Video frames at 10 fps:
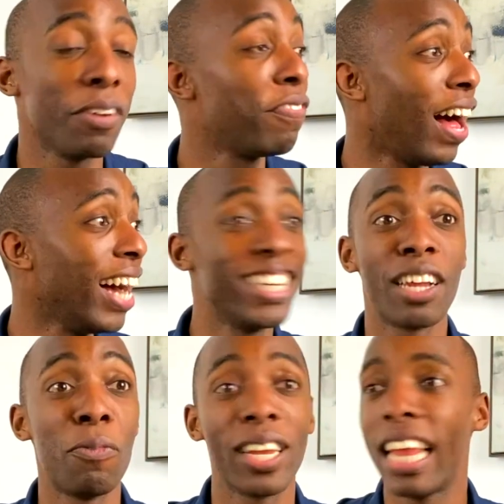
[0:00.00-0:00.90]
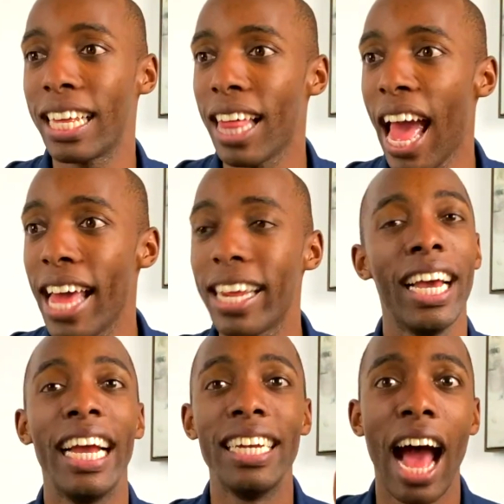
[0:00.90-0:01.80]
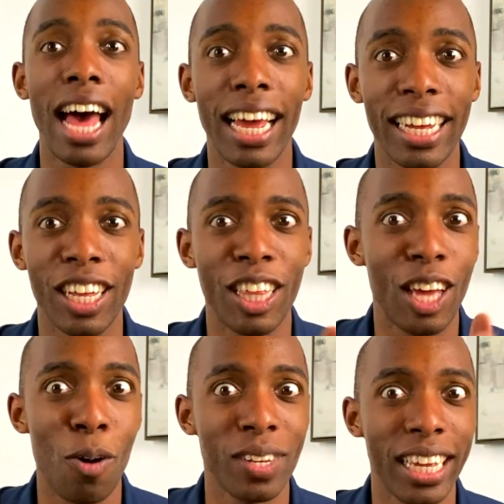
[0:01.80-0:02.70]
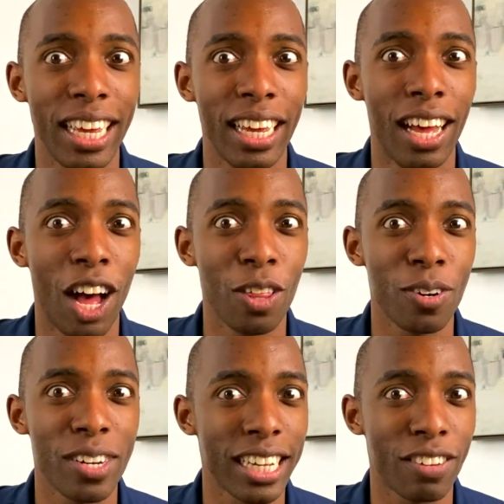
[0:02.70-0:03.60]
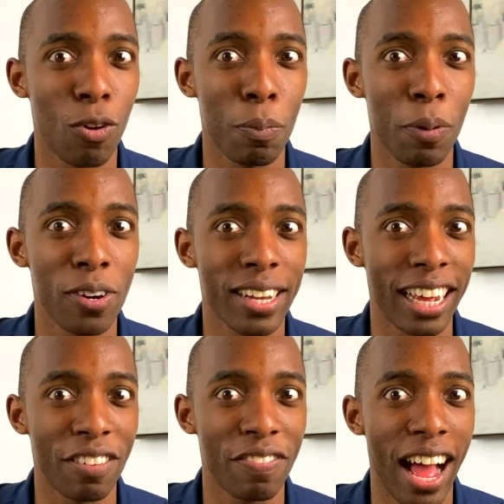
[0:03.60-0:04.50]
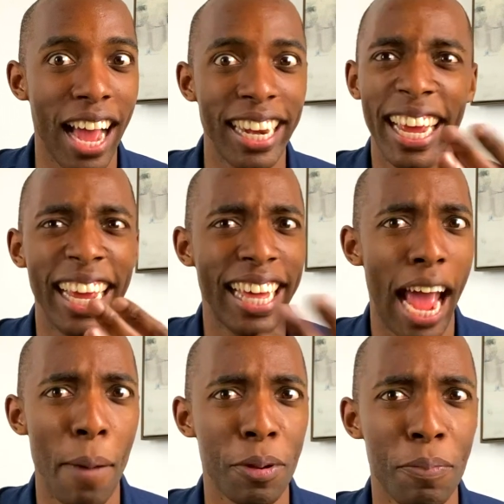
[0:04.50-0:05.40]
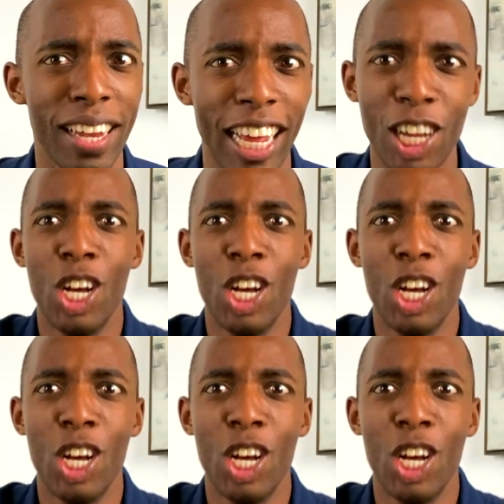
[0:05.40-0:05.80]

find someone like that and not like the only other six four person I could find and they happen to be like,